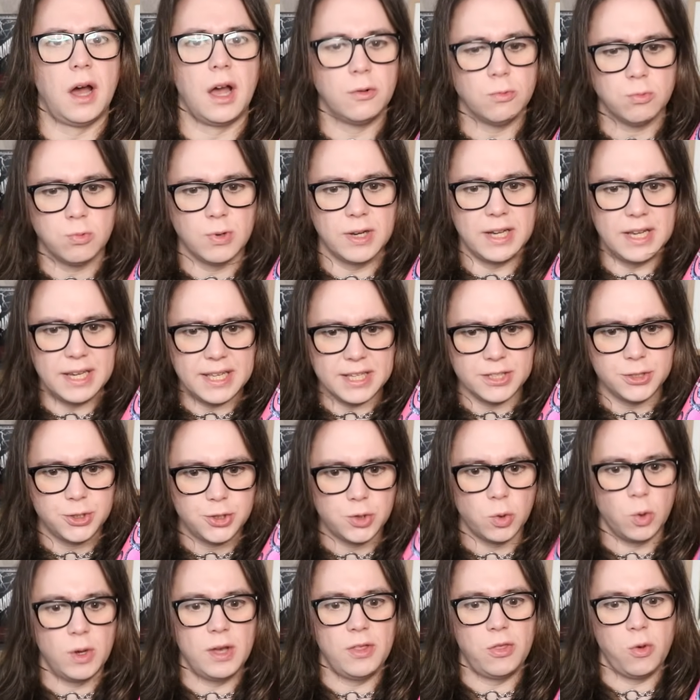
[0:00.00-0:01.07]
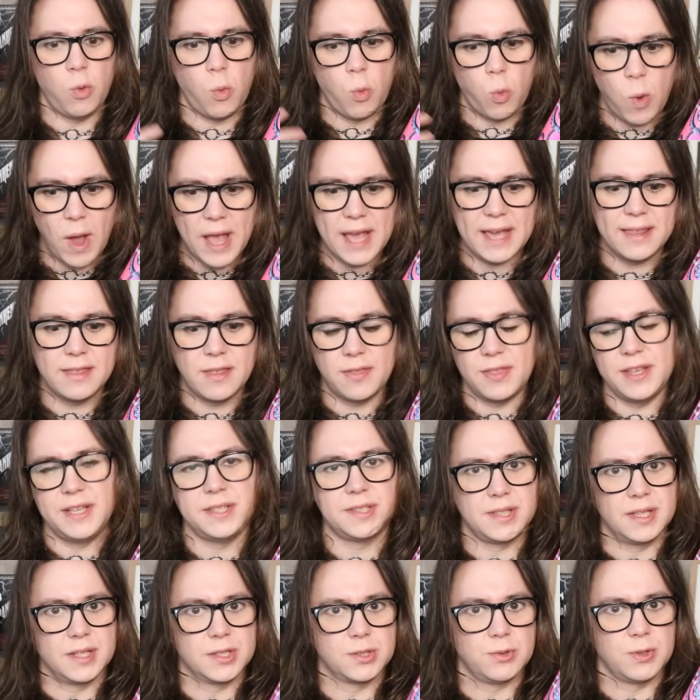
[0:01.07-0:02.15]
I really enjoy the way that
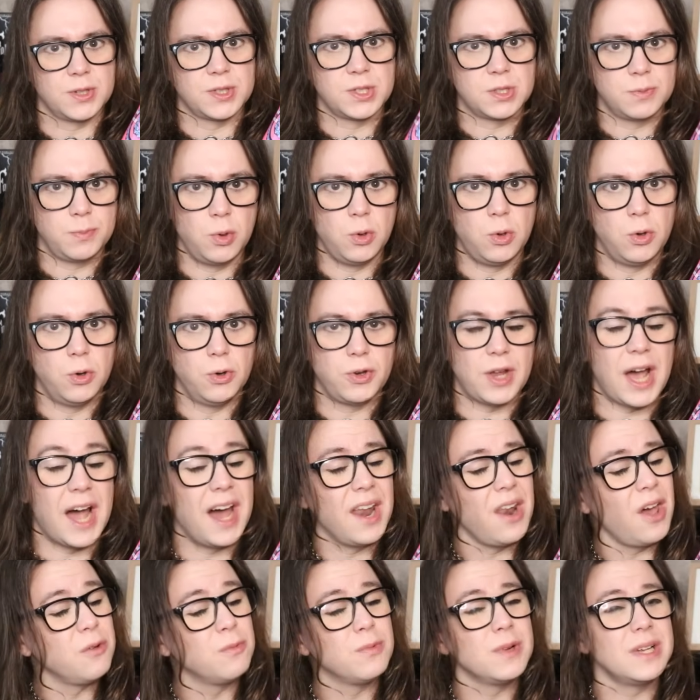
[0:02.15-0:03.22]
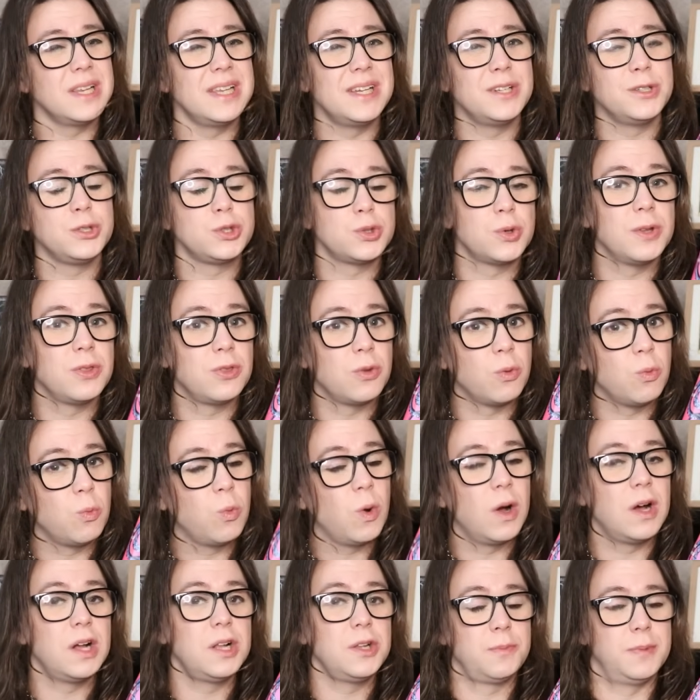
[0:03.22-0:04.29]
these things are explored, and I really enjoyed the
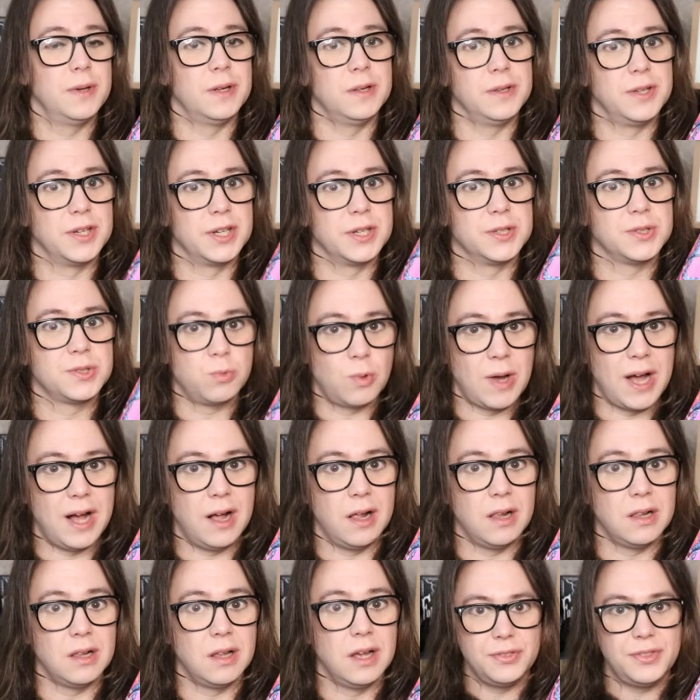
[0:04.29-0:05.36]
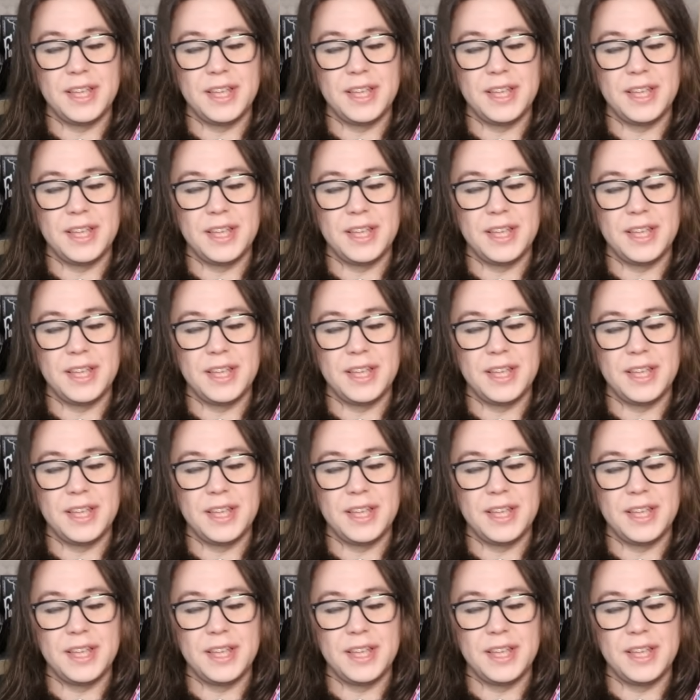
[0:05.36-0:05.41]
world building as well.